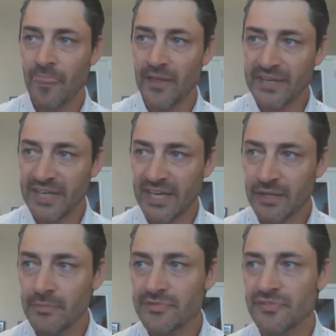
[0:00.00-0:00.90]
The
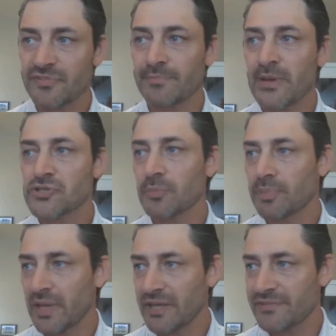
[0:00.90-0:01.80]
kingdom is a special
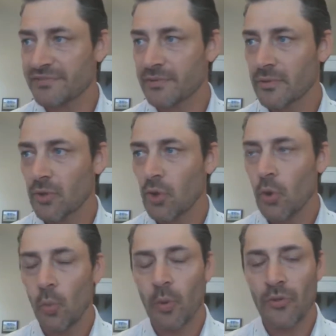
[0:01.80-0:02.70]
place
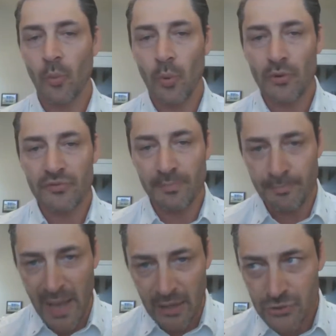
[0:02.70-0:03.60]
where the world's
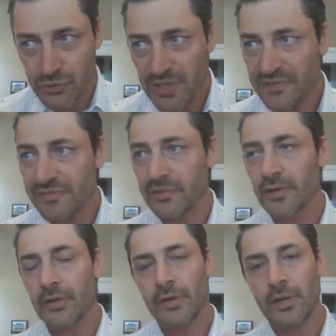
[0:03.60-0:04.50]
boundaries
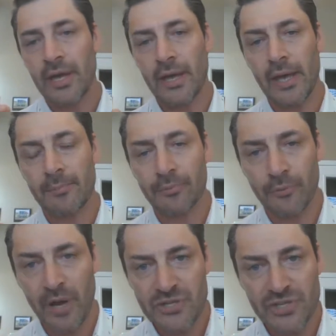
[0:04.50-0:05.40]
and
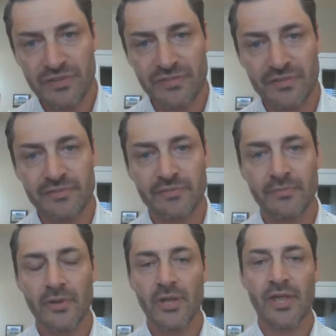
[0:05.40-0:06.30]
prejudices,
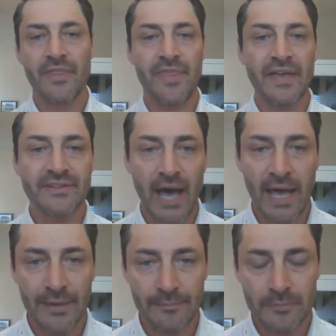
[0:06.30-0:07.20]
they die.